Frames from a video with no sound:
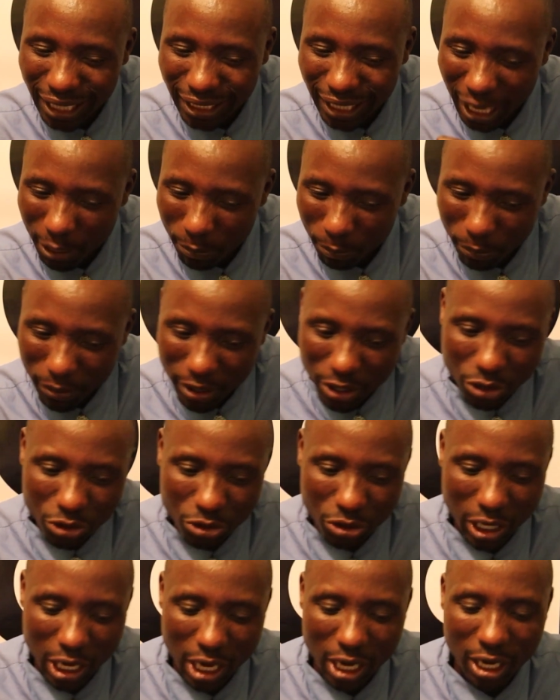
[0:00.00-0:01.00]
at campaign
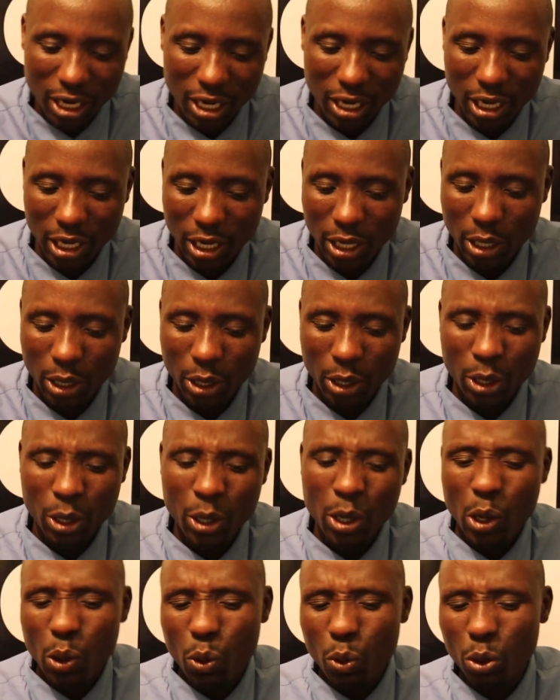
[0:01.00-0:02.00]
trail
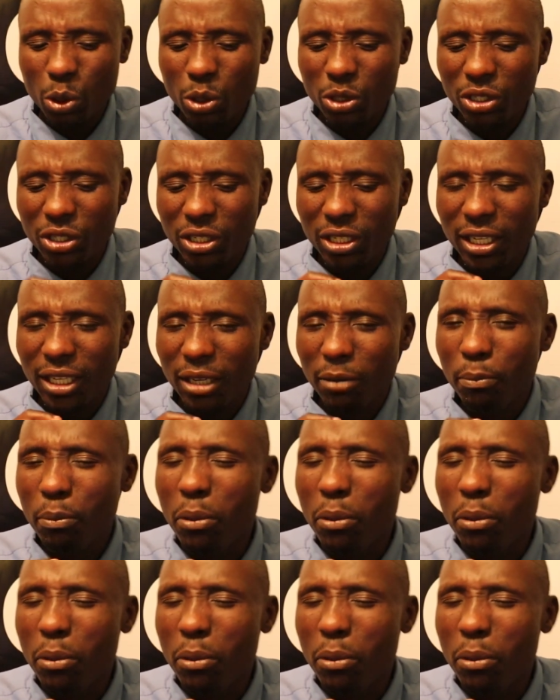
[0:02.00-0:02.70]
was